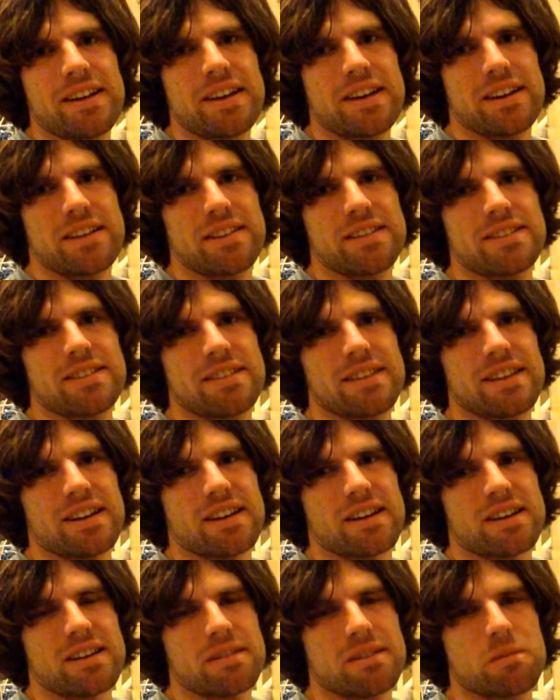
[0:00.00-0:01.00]
is
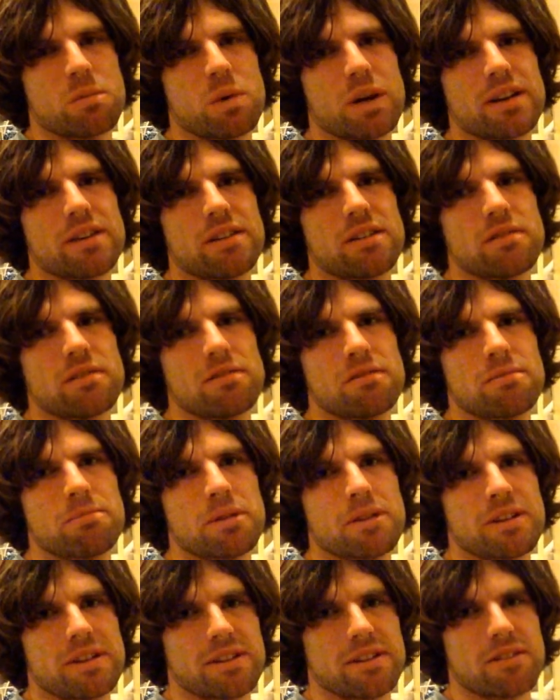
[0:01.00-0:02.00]
that when you
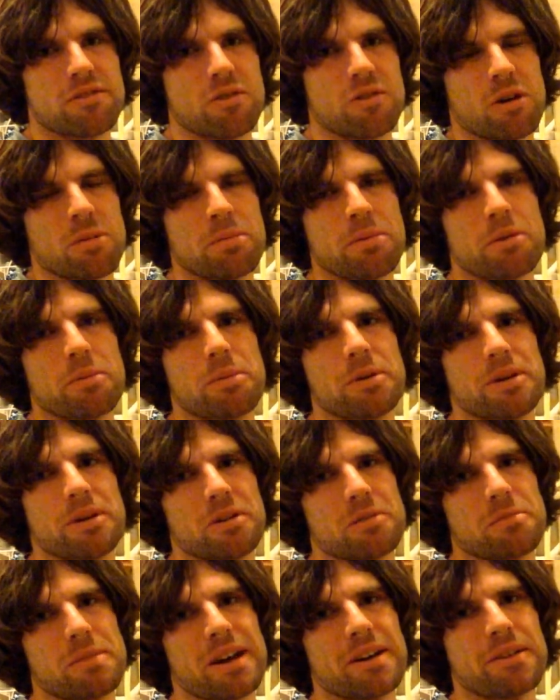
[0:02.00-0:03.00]
put it in the dropper or put it in
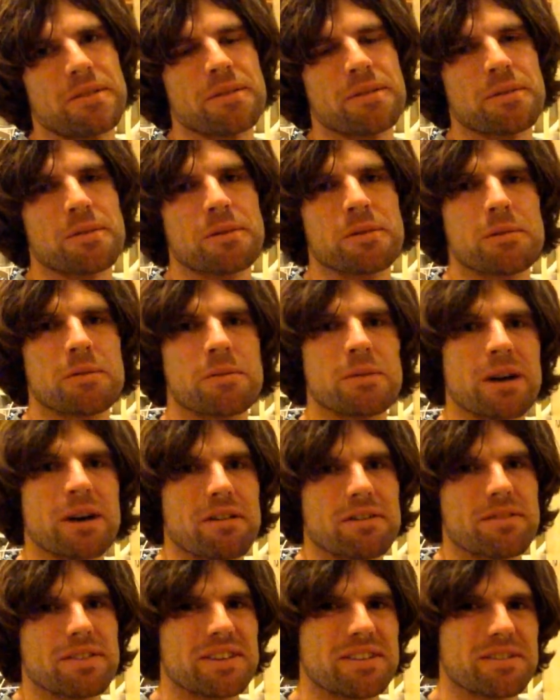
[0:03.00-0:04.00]
your mouth or
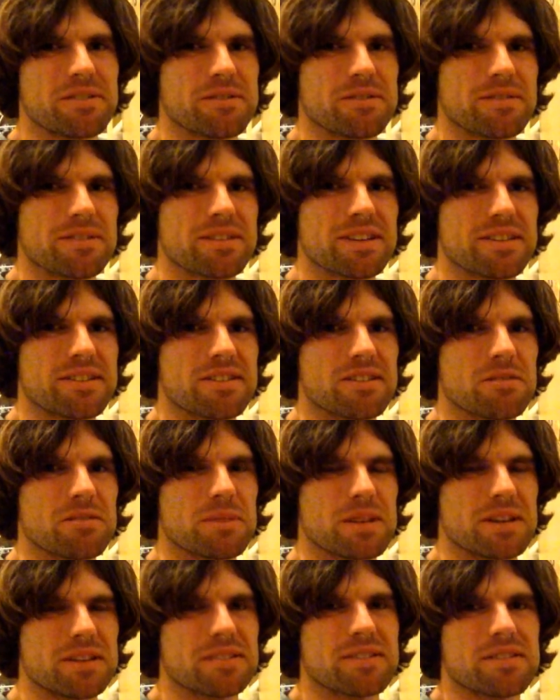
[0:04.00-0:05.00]
however you
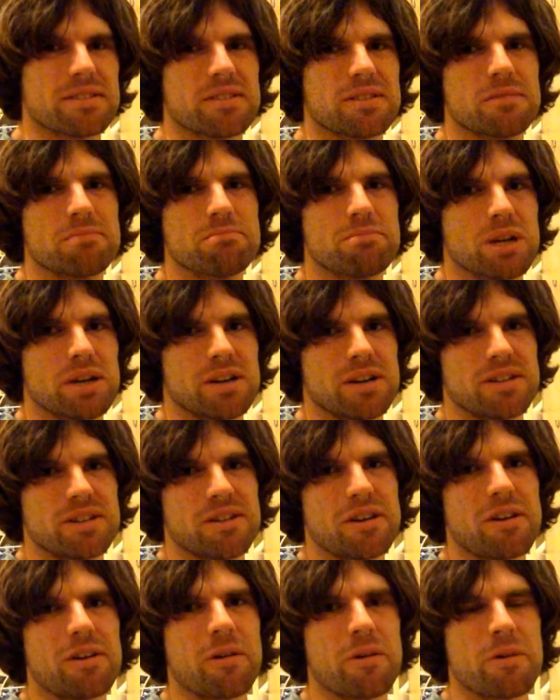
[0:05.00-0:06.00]
consume it, it's just going to burn
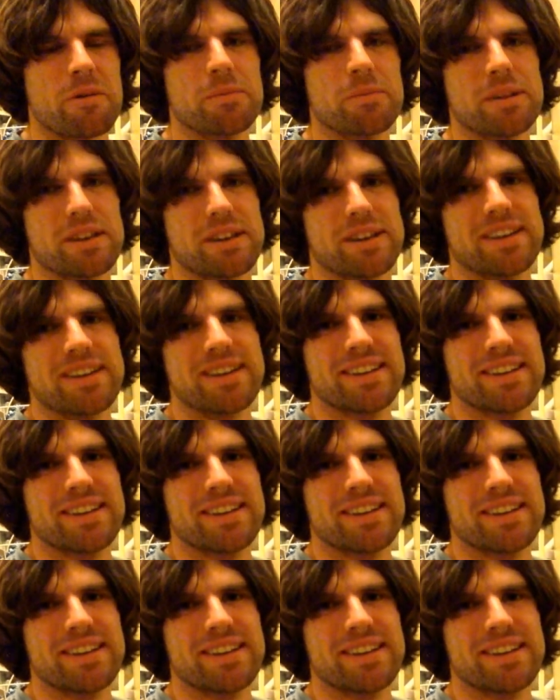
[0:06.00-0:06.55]
horribly.